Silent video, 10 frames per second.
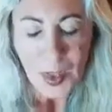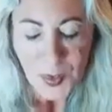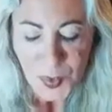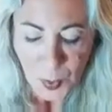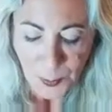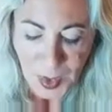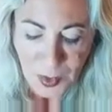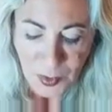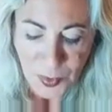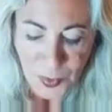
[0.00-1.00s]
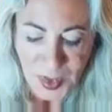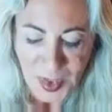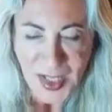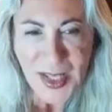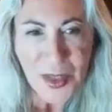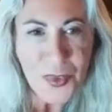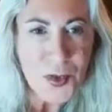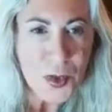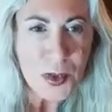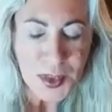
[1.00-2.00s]
So Matt, are there any
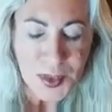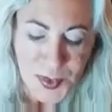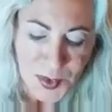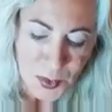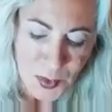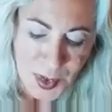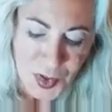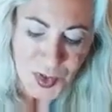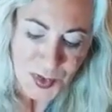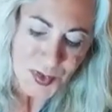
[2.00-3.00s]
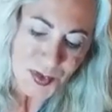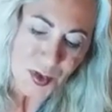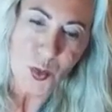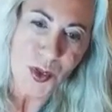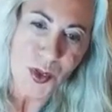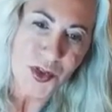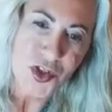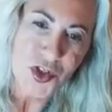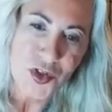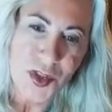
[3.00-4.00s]
ethical considerations that a witch
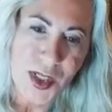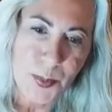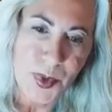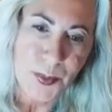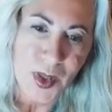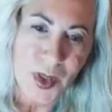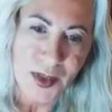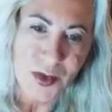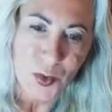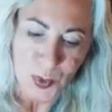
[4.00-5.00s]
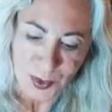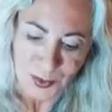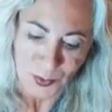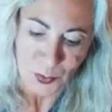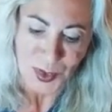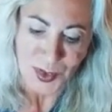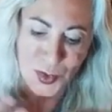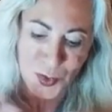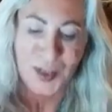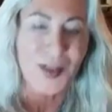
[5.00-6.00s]
should keep in mind when
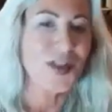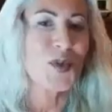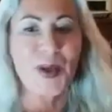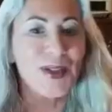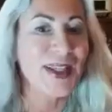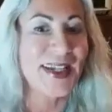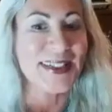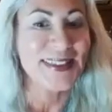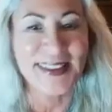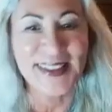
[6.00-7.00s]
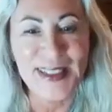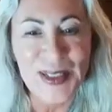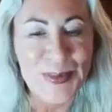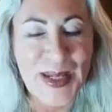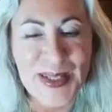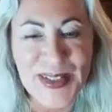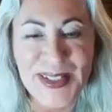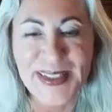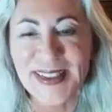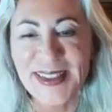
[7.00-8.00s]
doing spell casting and
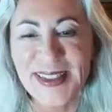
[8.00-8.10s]
magic?